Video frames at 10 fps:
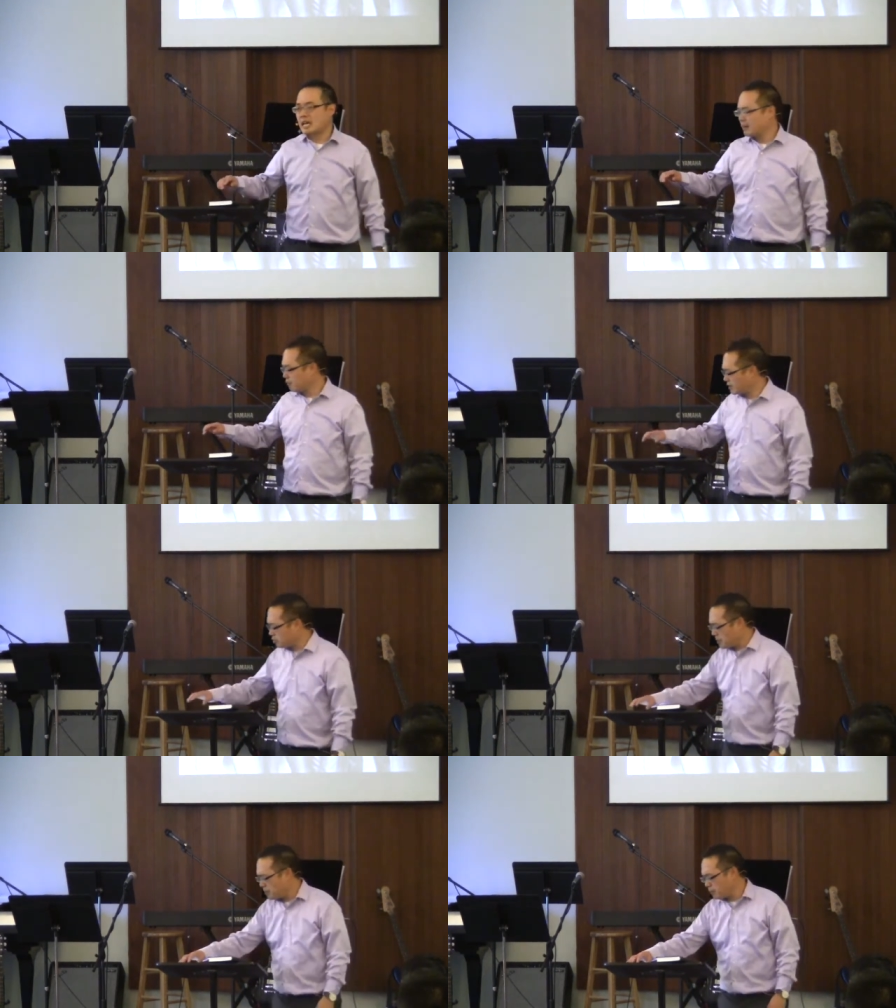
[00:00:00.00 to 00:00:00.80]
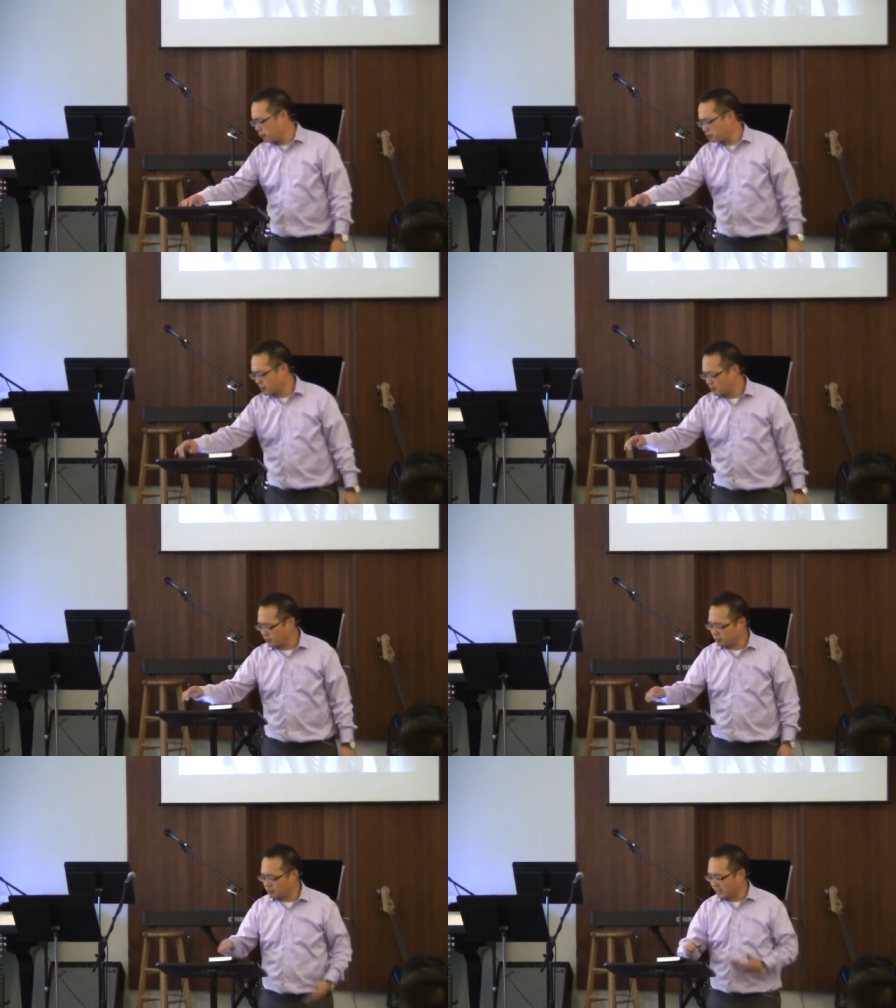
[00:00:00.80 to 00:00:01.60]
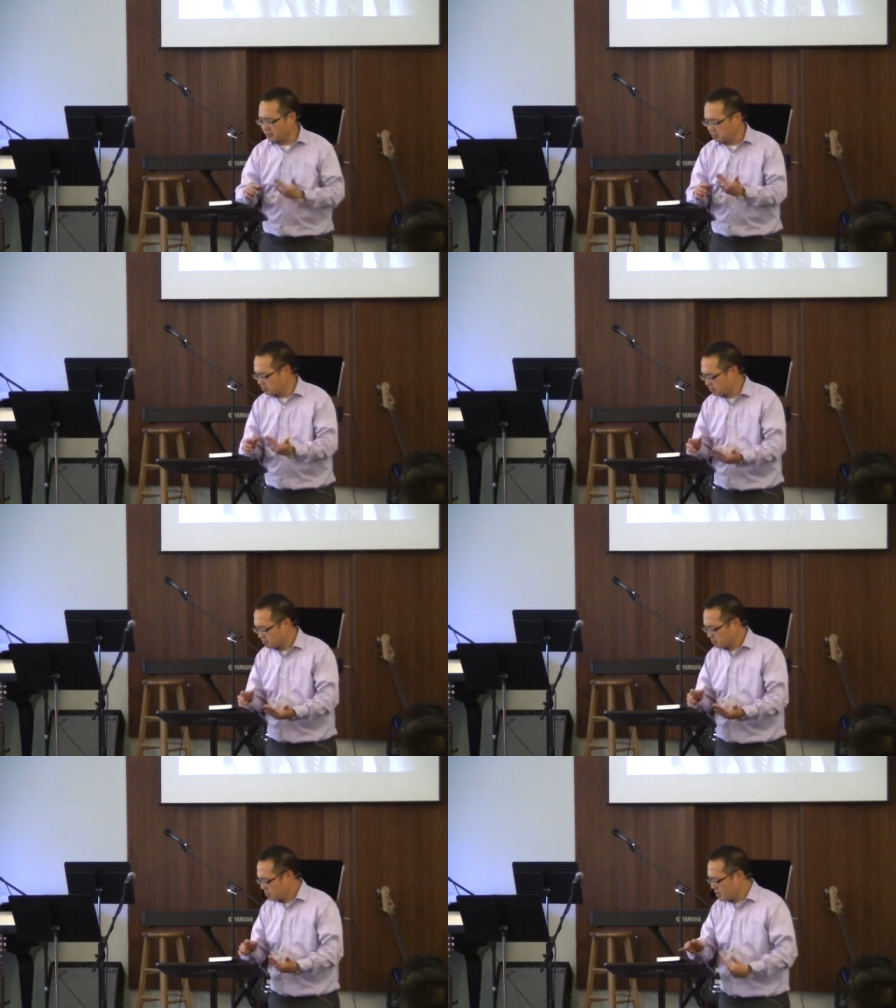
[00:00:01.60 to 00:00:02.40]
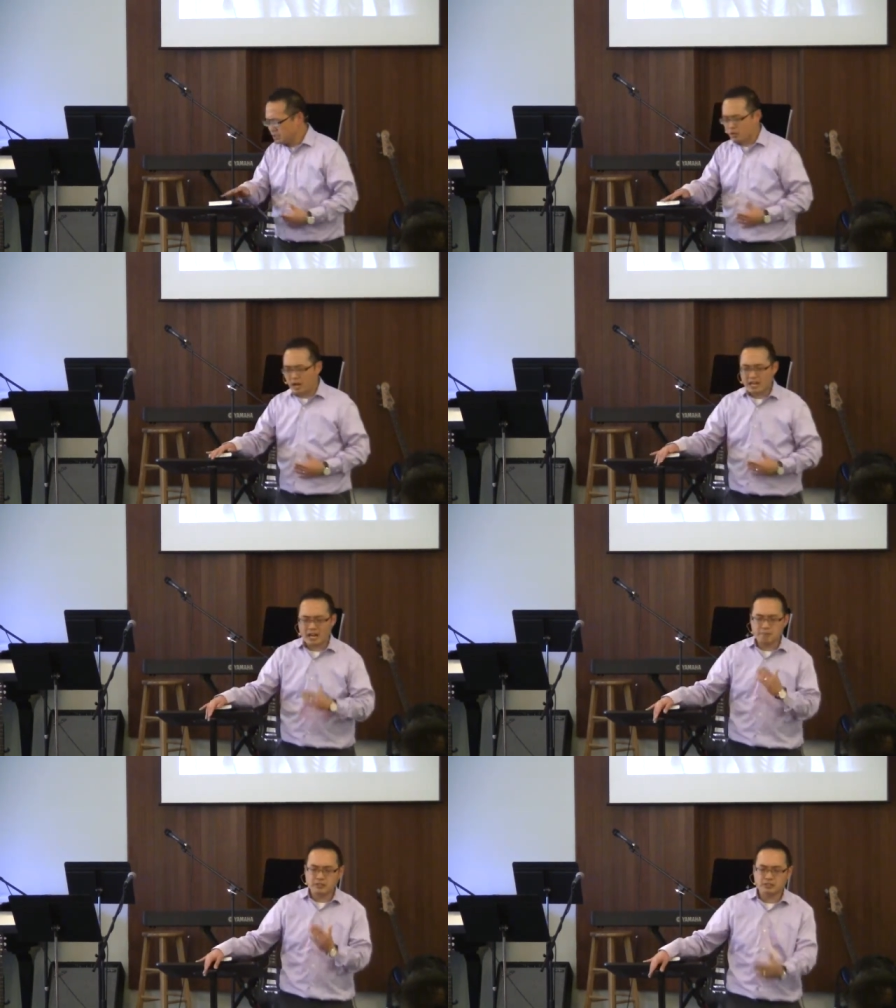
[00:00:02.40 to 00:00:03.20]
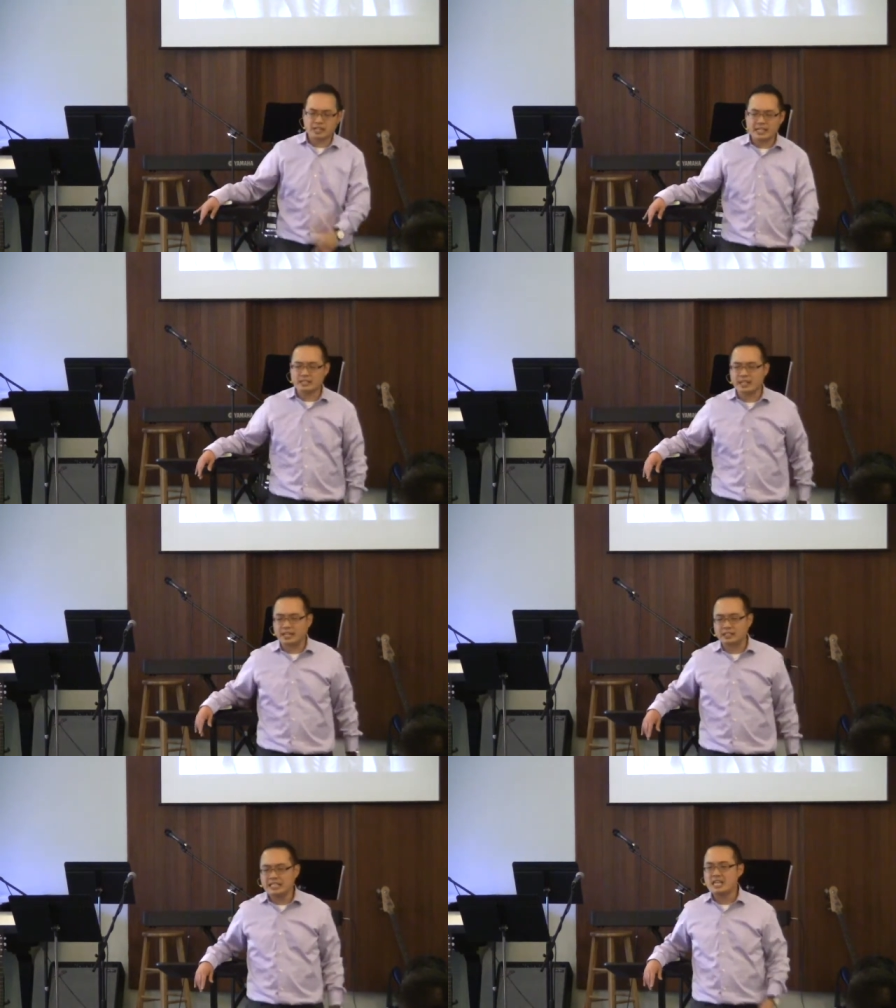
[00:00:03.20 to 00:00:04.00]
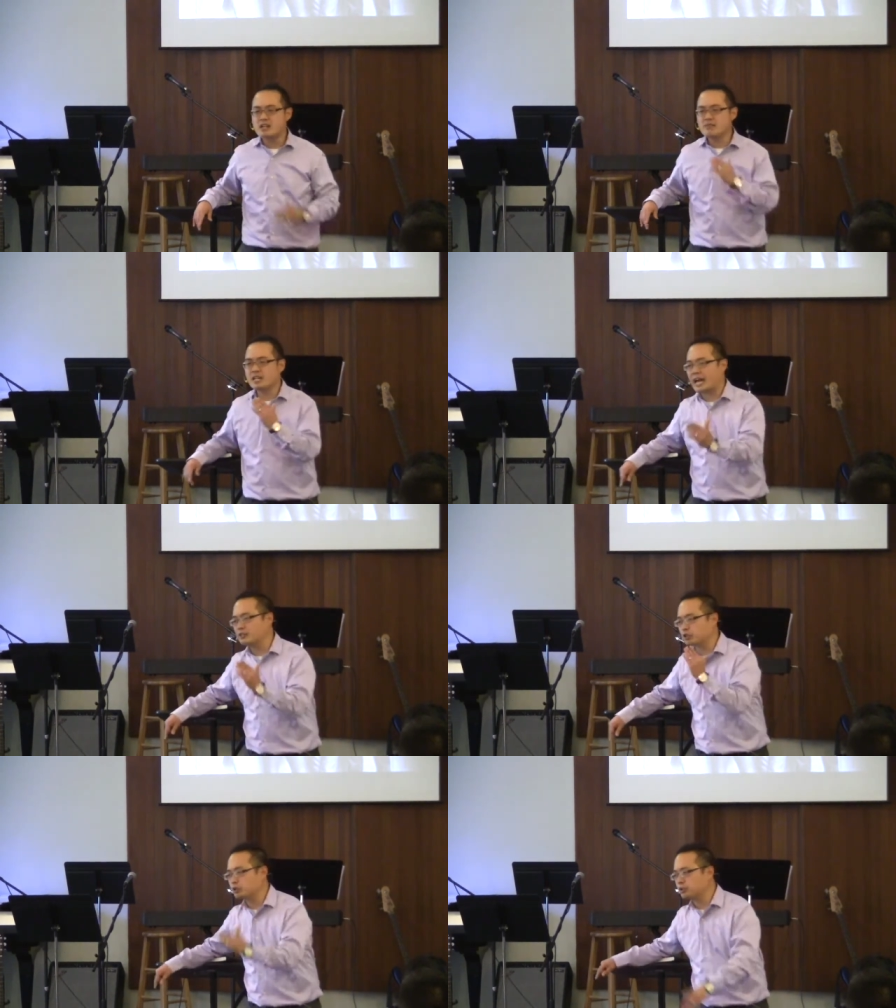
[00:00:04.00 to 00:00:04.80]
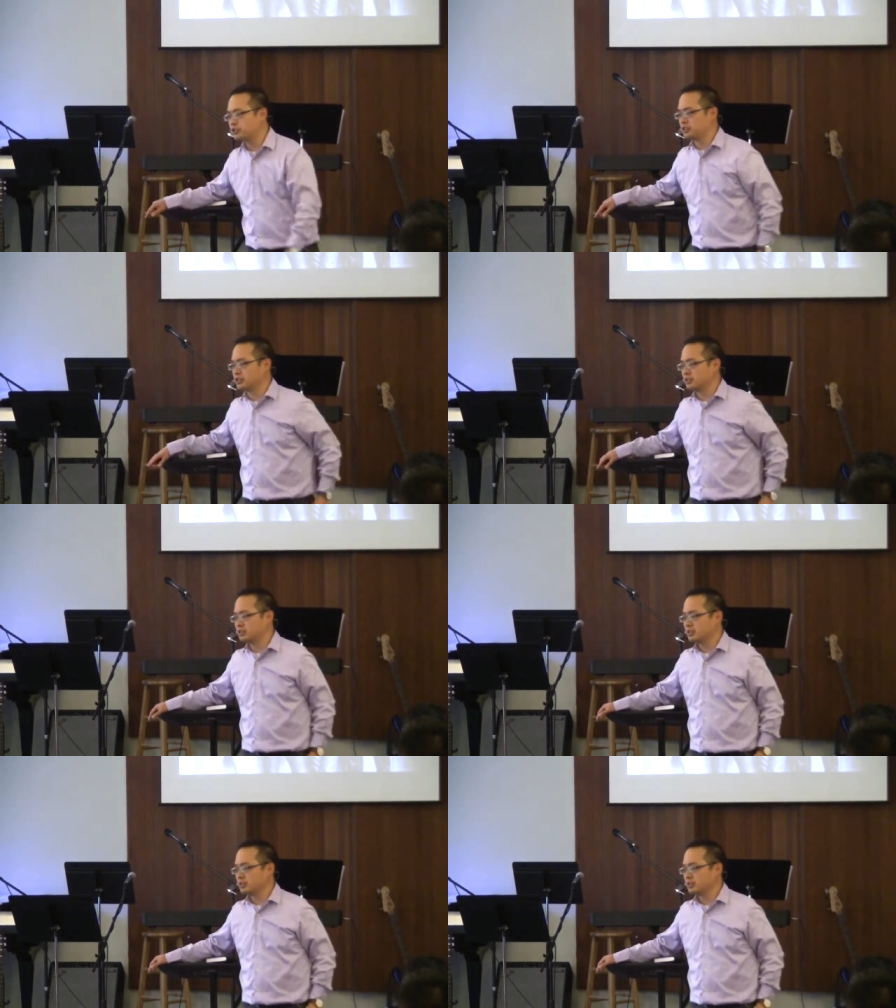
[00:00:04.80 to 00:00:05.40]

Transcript: And friends, maybe for some of us, and you know, I, have been saying that even as a Christian,